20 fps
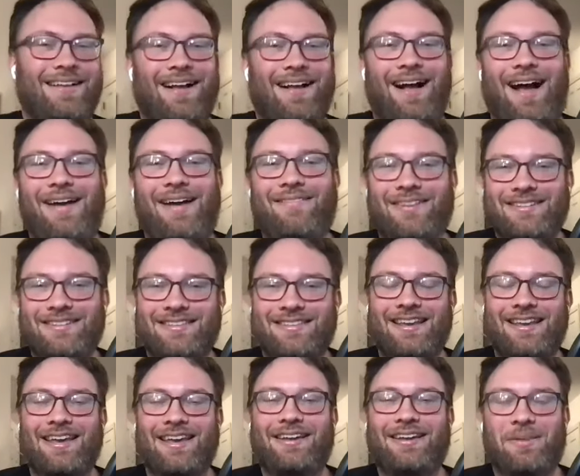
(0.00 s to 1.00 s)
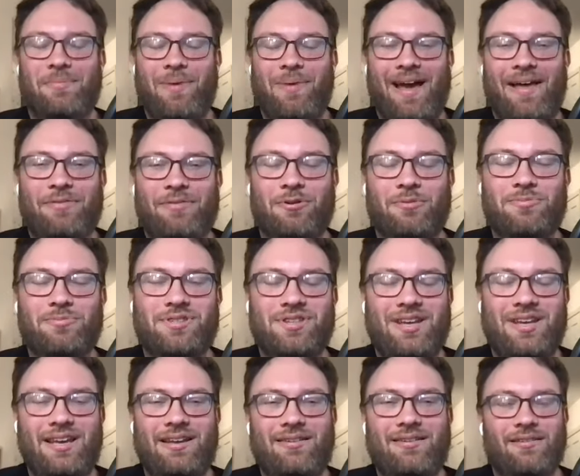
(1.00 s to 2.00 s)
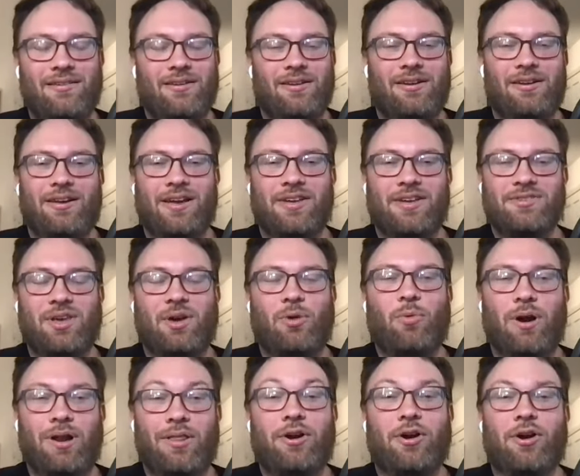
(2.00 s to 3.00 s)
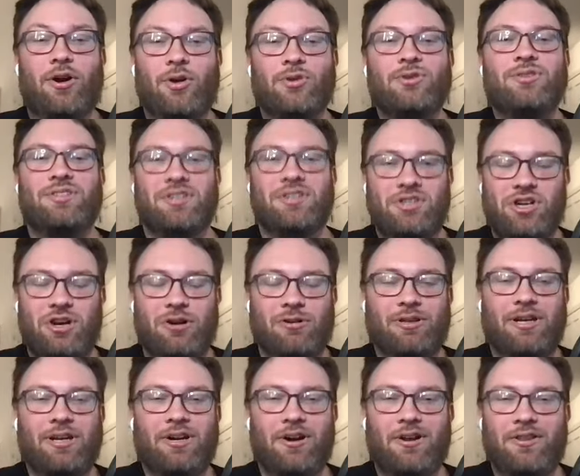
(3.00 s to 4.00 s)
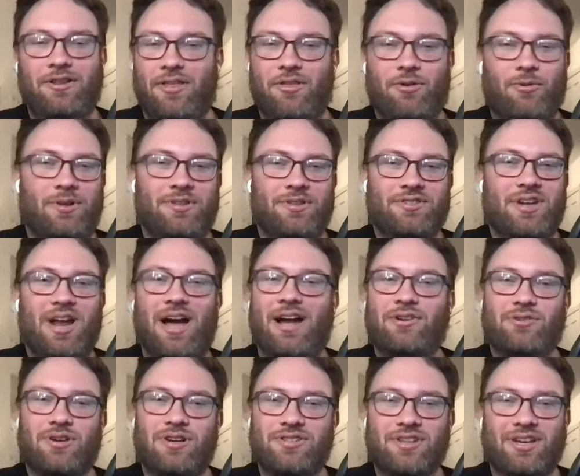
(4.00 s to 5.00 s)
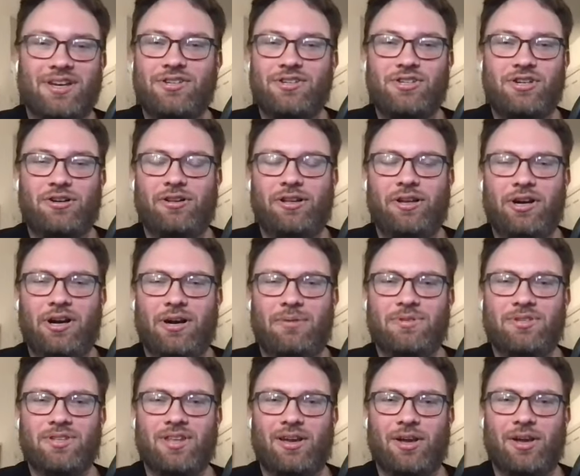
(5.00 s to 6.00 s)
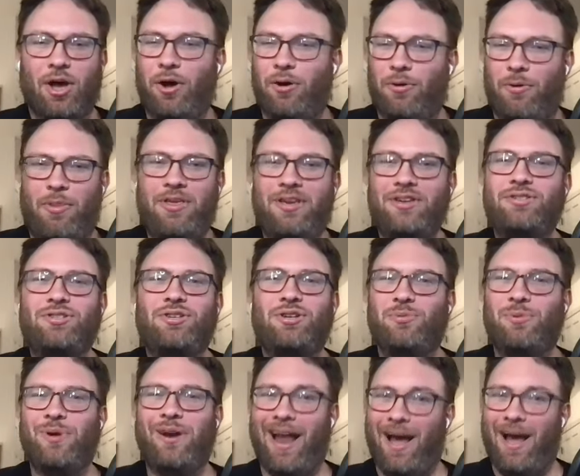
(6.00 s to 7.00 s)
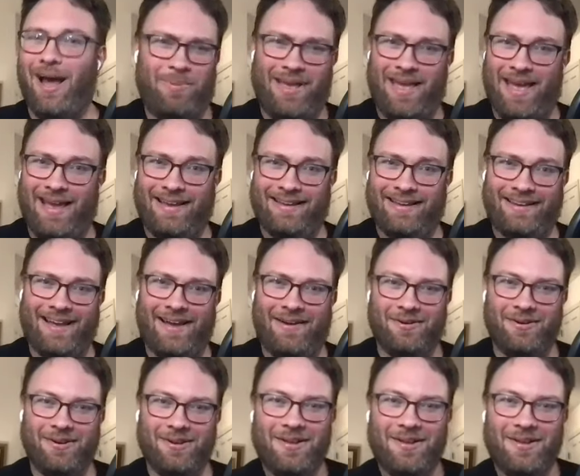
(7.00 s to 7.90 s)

I was thinking in the bathroom scene, because like one of the girls is a cheerleader and the other one's not dressed like a cheerleader. I was like, oh, these two would not be hanging out.